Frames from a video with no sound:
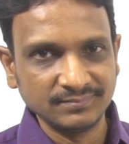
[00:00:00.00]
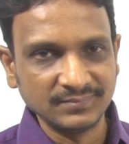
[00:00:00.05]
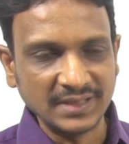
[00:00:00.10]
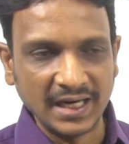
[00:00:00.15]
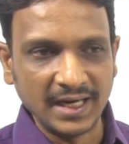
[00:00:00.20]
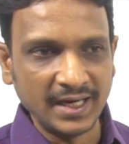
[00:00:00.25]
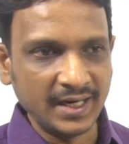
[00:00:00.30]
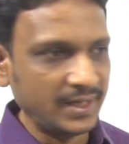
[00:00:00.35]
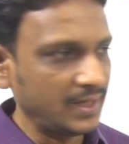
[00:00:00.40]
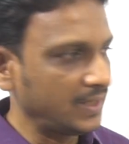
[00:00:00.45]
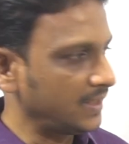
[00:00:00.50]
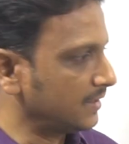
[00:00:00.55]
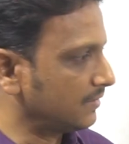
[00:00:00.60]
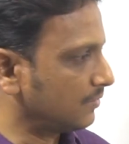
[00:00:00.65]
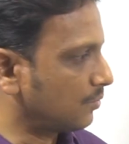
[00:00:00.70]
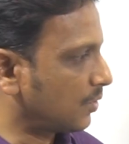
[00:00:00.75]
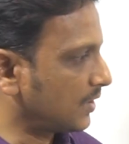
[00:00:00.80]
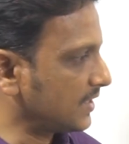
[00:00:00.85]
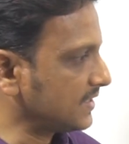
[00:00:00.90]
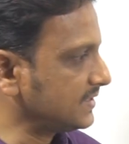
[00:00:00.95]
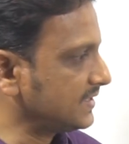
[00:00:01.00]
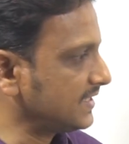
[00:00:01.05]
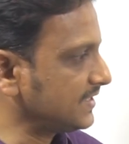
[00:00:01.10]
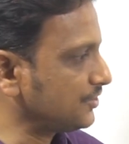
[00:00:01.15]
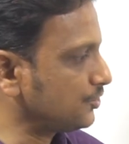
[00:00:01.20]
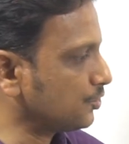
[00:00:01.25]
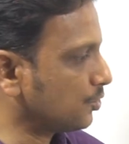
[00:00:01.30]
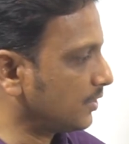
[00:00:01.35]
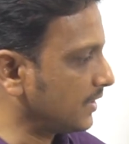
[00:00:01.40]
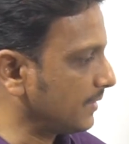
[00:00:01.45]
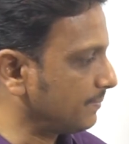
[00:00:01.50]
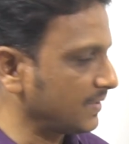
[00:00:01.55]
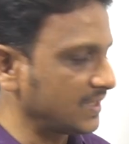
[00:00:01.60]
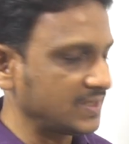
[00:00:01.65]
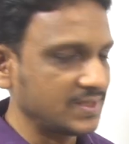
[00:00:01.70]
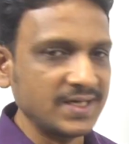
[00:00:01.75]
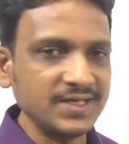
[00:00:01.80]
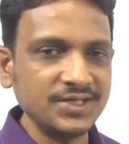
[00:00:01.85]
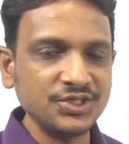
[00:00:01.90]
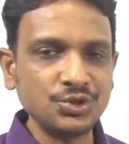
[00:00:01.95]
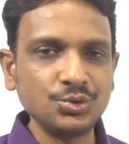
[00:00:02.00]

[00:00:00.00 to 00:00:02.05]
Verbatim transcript: And what does this 2 represents?